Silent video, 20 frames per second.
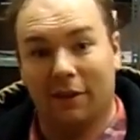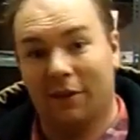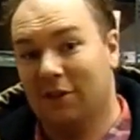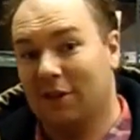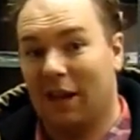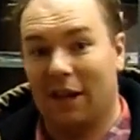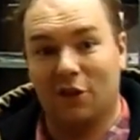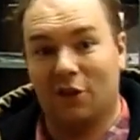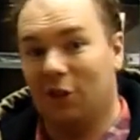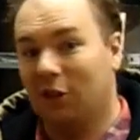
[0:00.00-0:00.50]
There's
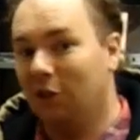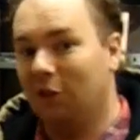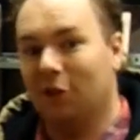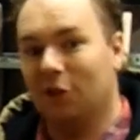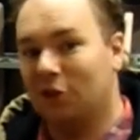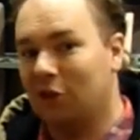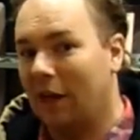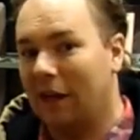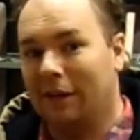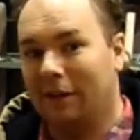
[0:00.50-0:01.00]
actually another
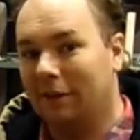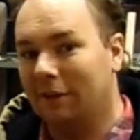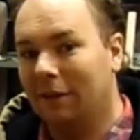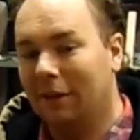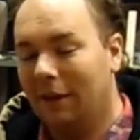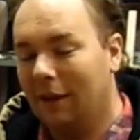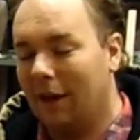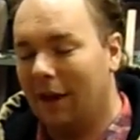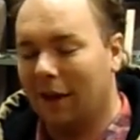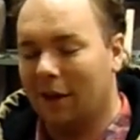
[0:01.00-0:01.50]
channel,
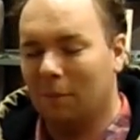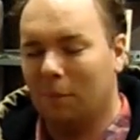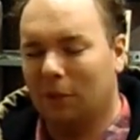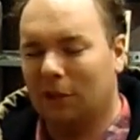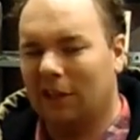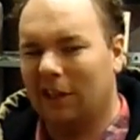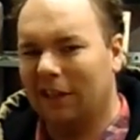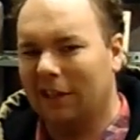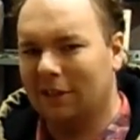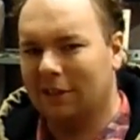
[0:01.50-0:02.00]
I can
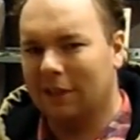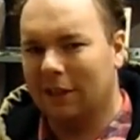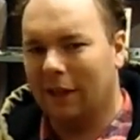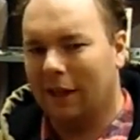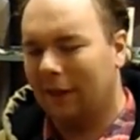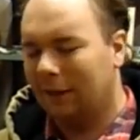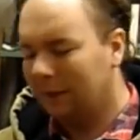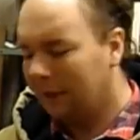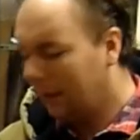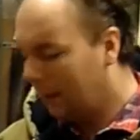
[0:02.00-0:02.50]
put a link to
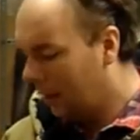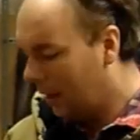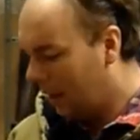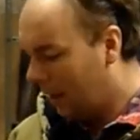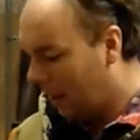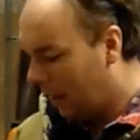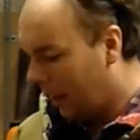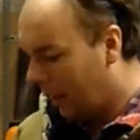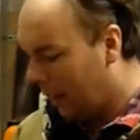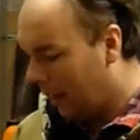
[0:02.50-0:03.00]
that.
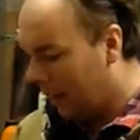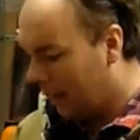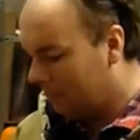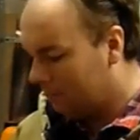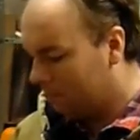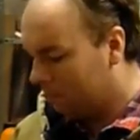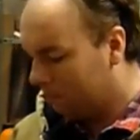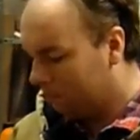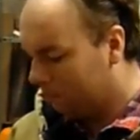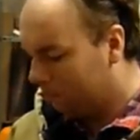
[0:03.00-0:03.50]

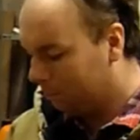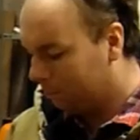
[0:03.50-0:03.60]
Um,